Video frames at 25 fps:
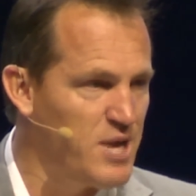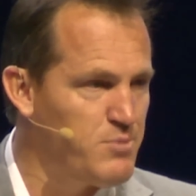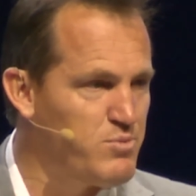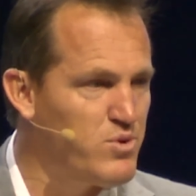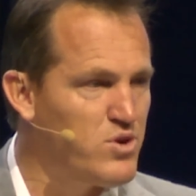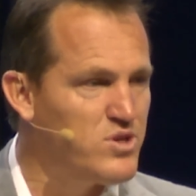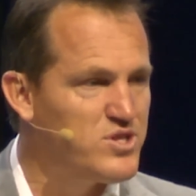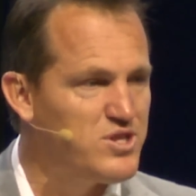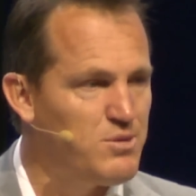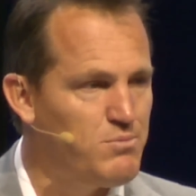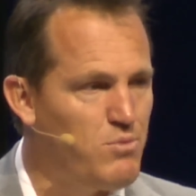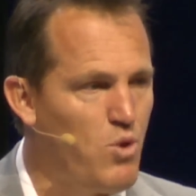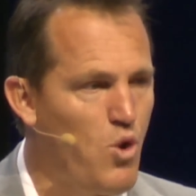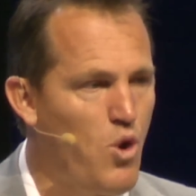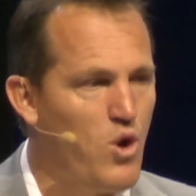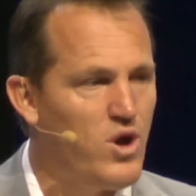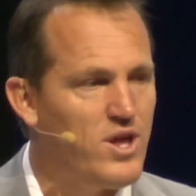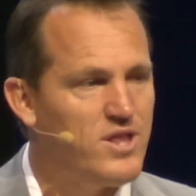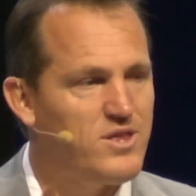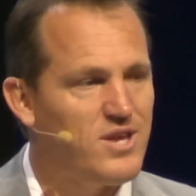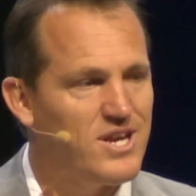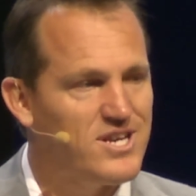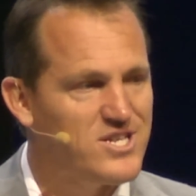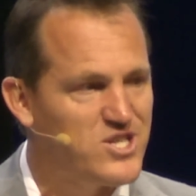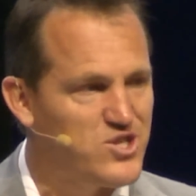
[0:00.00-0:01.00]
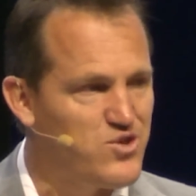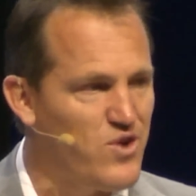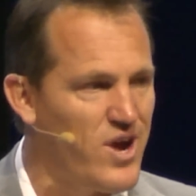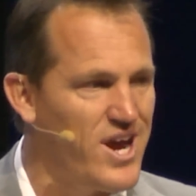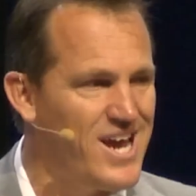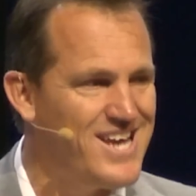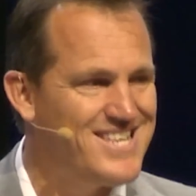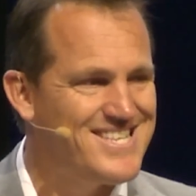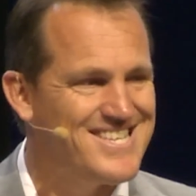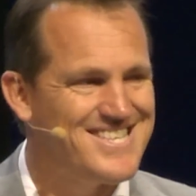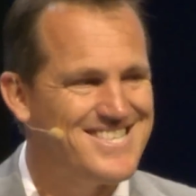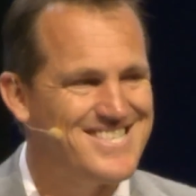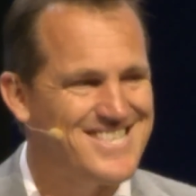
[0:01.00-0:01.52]
because the more
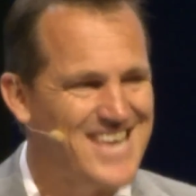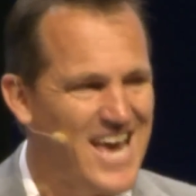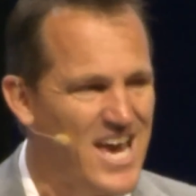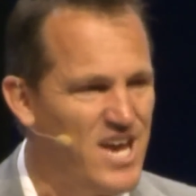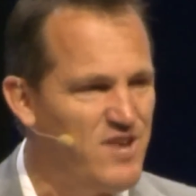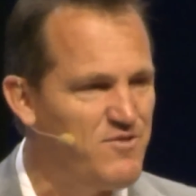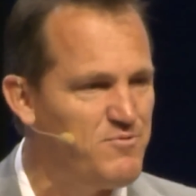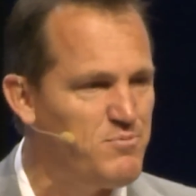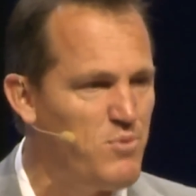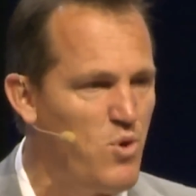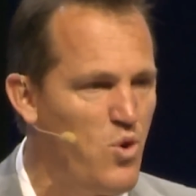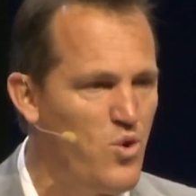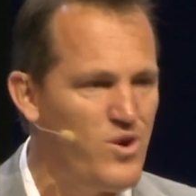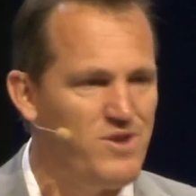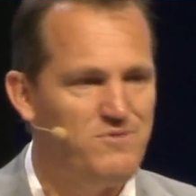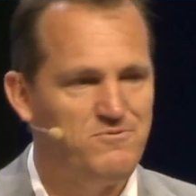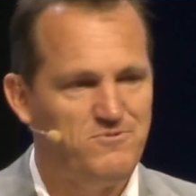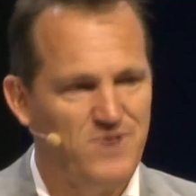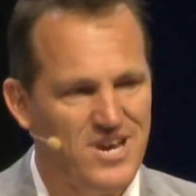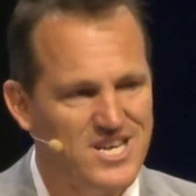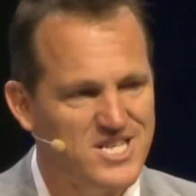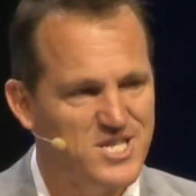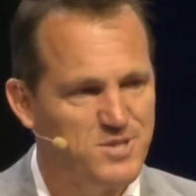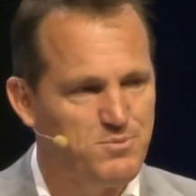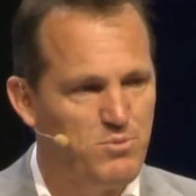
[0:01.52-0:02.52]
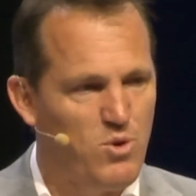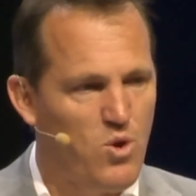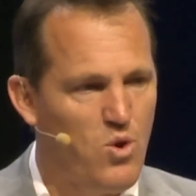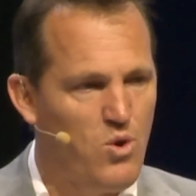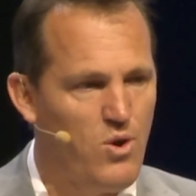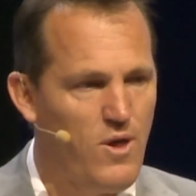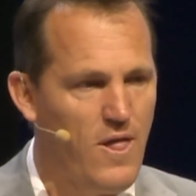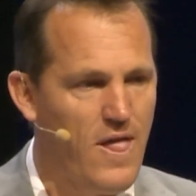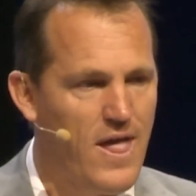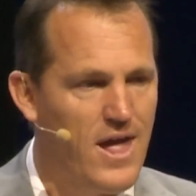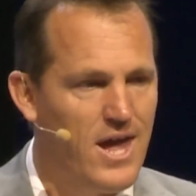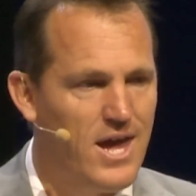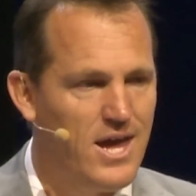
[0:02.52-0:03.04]
Australians that save more, invest more,
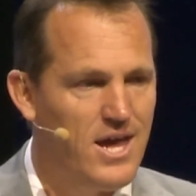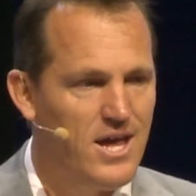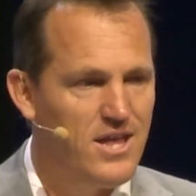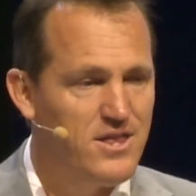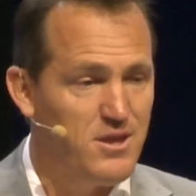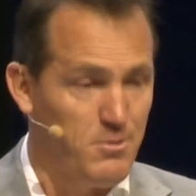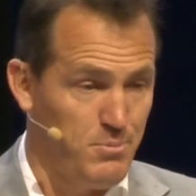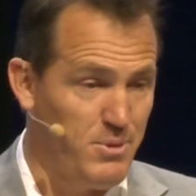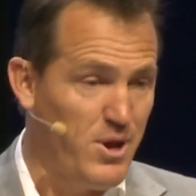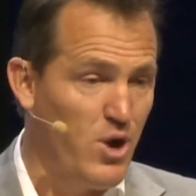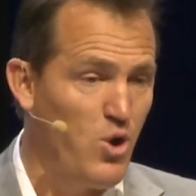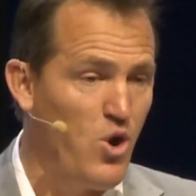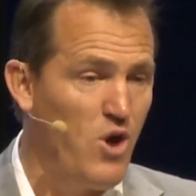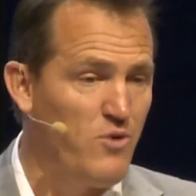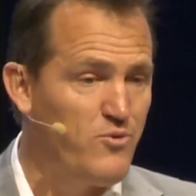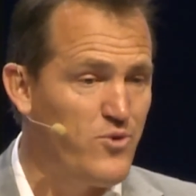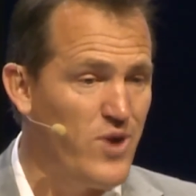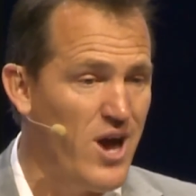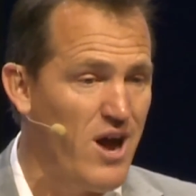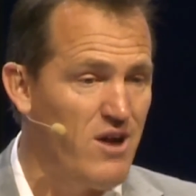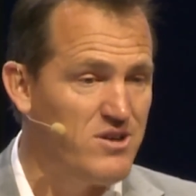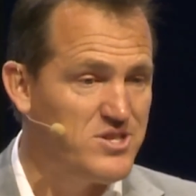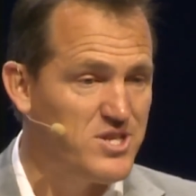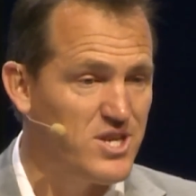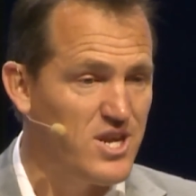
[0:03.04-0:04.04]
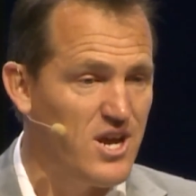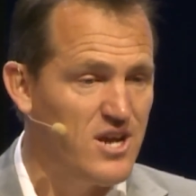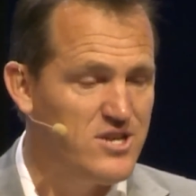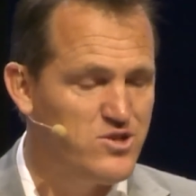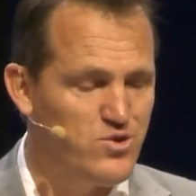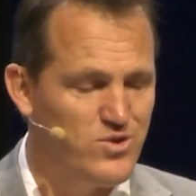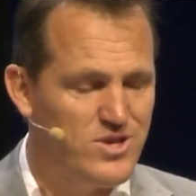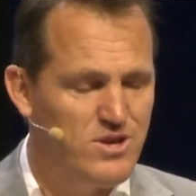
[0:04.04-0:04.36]
the better off we are as a country.